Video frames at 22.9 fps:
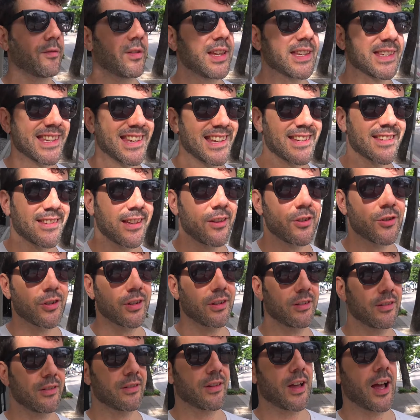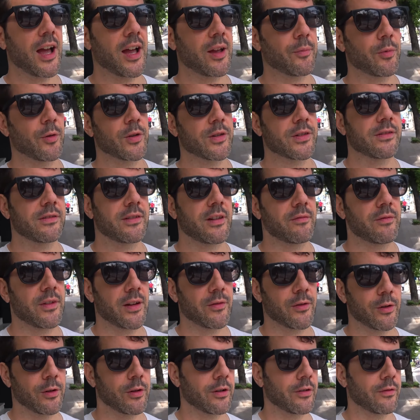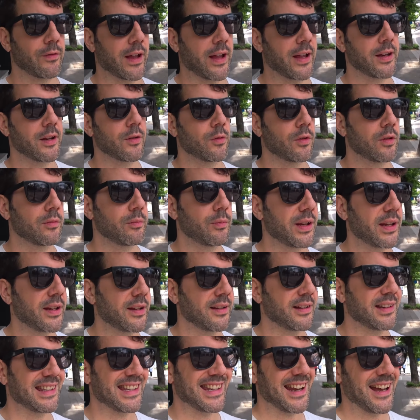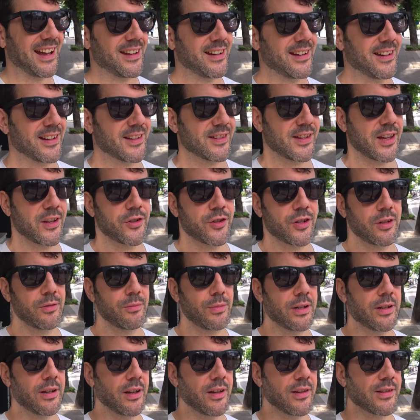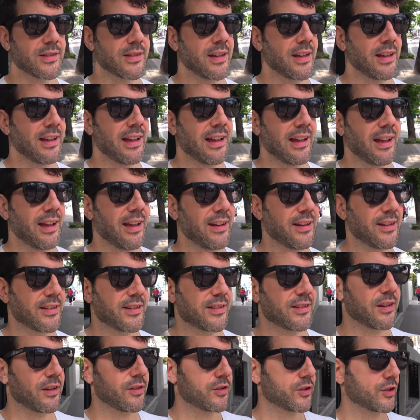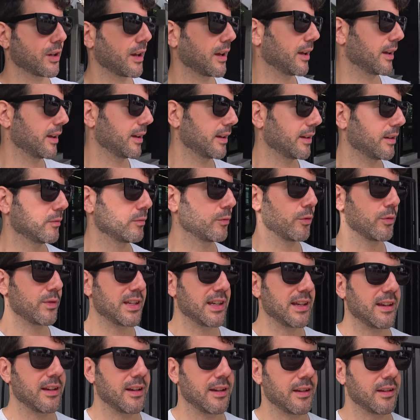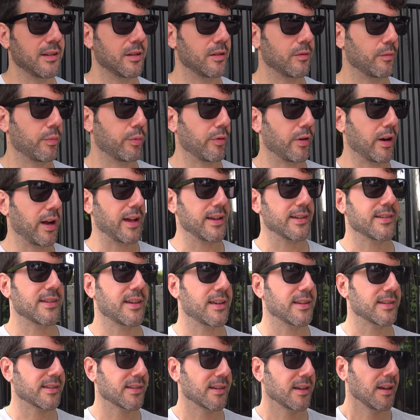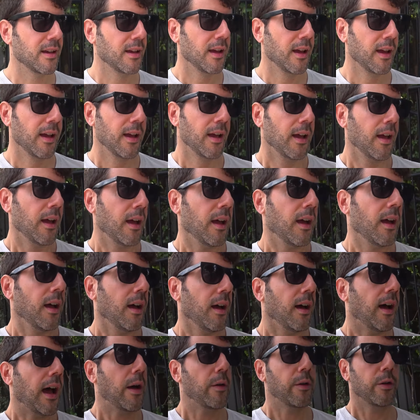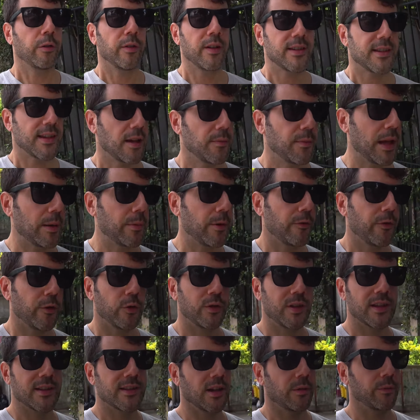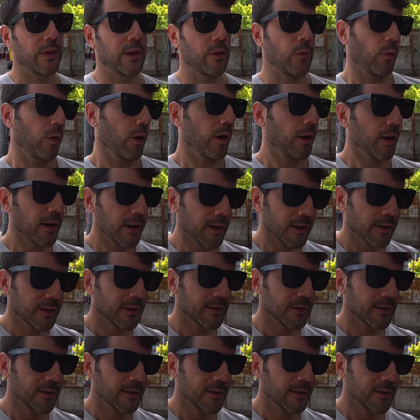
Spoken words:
visa extension? I personally have never heard of anyone being denied an extension because it is such a routine process. I would only say maybe if you did something wrong,